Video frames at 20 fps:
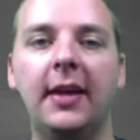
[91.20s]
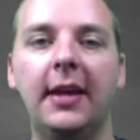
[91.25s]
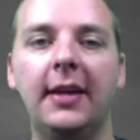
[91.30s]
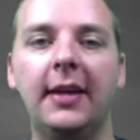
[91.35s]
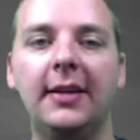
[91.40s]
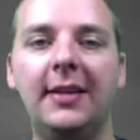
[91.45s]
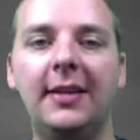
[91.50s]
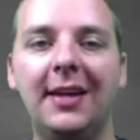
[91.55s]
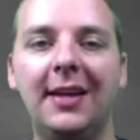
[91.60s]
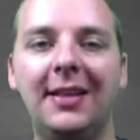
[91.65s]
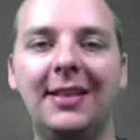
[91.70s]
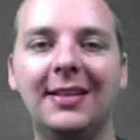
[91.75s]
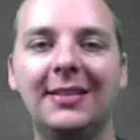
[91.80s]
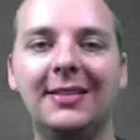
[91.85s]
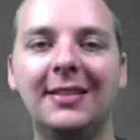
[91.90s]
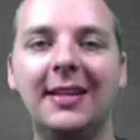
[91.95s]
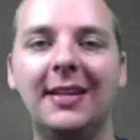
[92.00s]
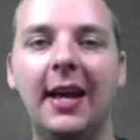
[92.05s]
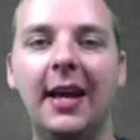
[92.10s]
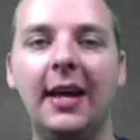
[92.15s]
and take
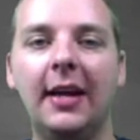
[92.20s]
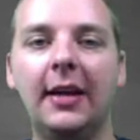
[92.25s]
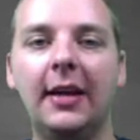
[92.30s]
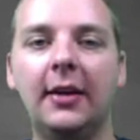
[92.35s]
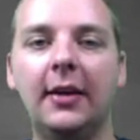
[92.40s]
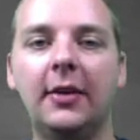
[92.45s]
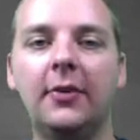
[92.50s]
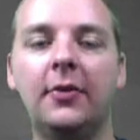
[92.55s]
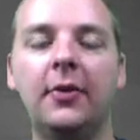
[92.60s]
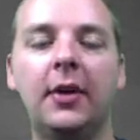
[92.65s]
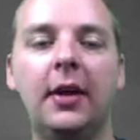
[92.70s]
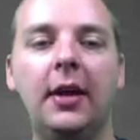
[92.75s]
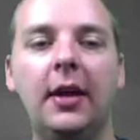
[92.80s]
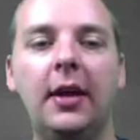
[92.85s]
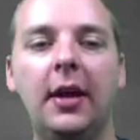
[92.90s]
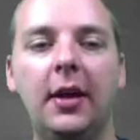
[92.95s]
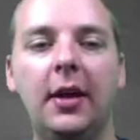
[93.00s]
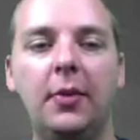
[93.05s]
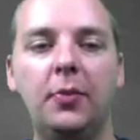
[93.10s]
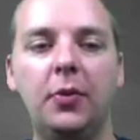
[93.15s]
this negative
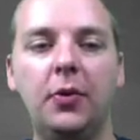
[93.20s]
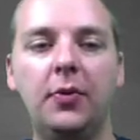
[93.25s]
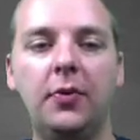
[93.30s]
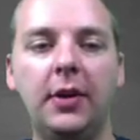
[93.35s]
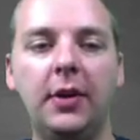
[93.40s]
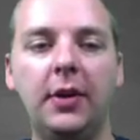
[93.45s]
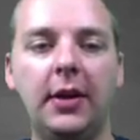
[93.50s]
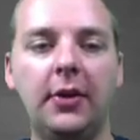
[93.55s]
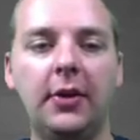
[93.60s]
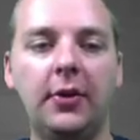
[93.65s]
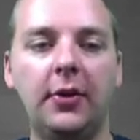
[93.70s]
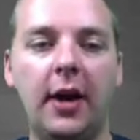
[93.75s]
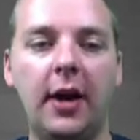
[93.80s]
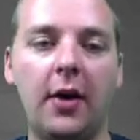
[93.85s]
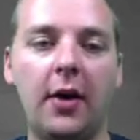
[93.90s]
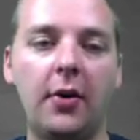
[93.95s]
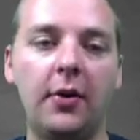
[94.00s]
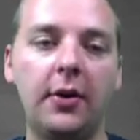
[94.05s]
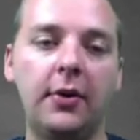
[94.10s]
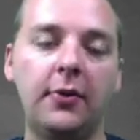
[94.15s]
and move it either
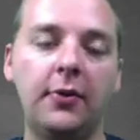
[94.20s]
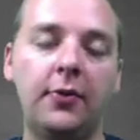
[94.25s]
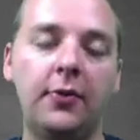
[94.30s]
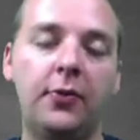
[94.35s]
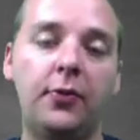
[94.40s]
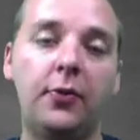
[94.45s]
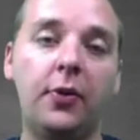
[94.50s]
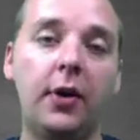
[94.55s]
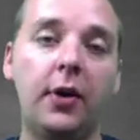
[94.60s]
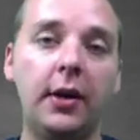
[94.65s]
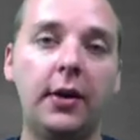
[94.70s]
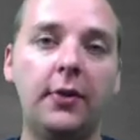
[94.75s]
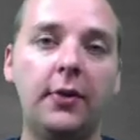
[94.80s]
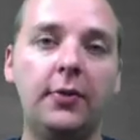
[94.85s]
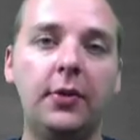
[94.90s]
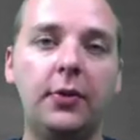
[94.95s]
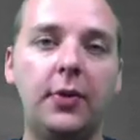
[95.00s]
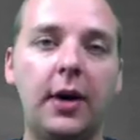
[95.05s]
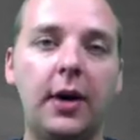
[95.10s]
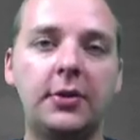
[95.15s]
out in front
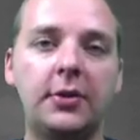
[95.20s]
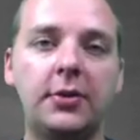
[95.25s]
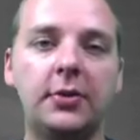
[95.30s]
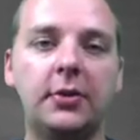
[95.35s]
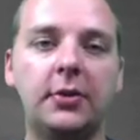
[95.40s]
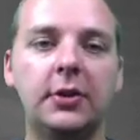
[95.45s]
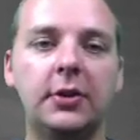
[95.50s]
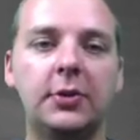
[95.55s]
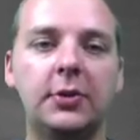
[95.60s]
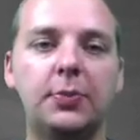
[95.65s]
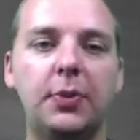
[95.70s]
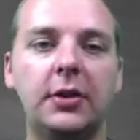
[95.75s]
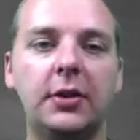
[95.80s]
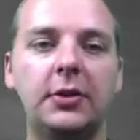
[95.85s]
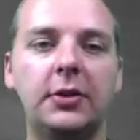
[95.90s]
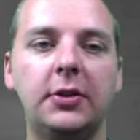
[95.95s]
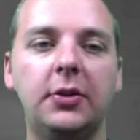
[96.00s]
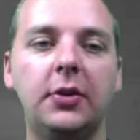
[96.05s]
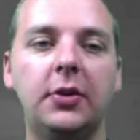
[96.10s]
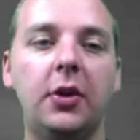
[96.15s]
of the rational
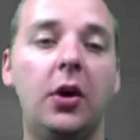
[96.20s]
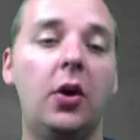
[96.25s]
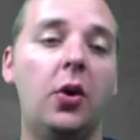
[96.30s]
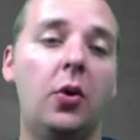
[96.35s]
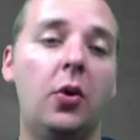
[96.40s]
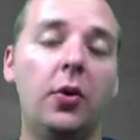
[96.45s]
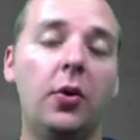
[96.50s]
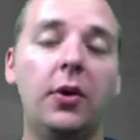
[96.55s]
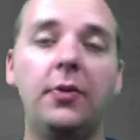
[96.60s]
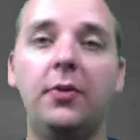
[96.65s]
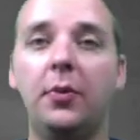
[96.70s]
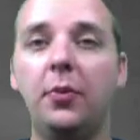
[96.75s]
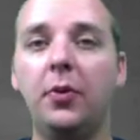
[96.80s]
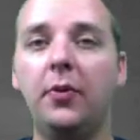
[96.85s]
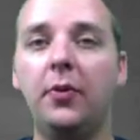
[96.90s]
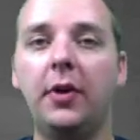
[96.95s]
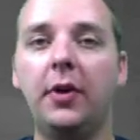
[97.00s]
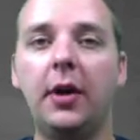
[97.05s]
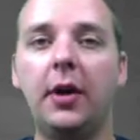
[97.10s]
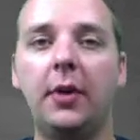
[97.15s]
expression or even
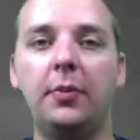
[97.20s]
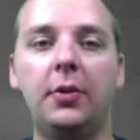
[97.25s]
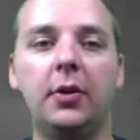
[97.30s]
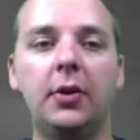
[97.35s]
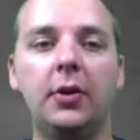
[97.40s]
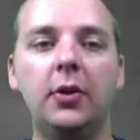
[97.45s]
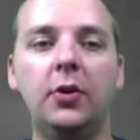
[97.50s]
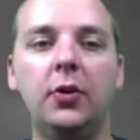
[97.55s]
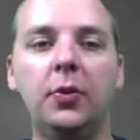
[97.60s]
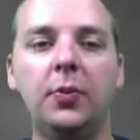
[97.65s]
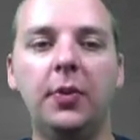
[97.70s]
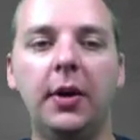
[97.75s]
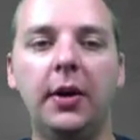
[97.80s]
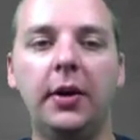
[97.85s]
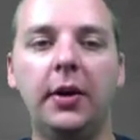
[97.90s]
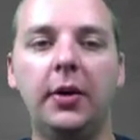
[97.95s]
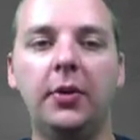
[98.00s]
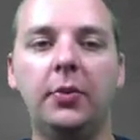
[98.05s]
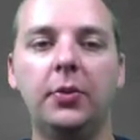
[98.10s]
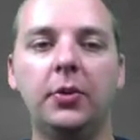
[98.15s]
move it up to the
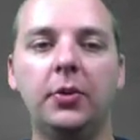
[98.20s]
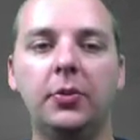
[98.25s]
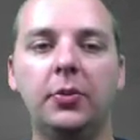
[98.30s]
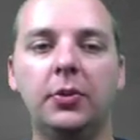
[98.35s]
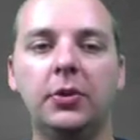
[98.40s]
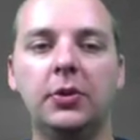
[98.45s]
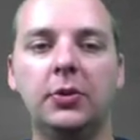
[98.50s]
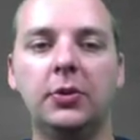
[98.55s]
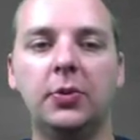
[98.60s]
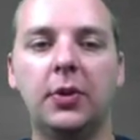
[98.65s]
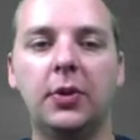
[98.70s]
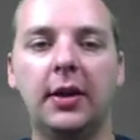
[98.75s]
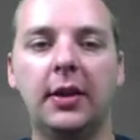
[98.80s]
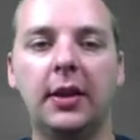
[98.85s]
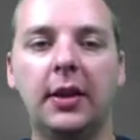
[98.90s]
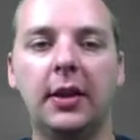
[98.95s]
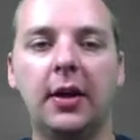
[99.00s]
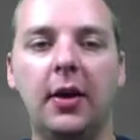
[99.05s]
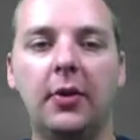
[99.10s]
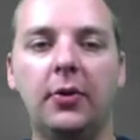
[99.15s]
numerator, which is what I
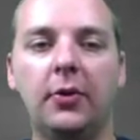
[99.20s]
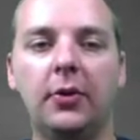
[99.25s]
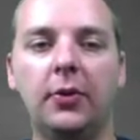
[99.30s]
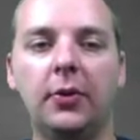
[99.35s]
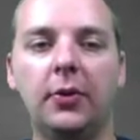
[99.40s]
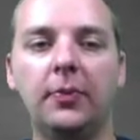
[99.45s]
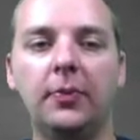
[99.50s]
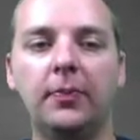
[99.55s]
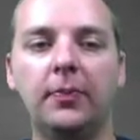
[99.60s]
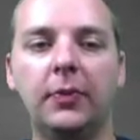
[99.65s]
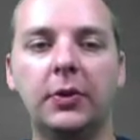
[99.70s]
think I'll do.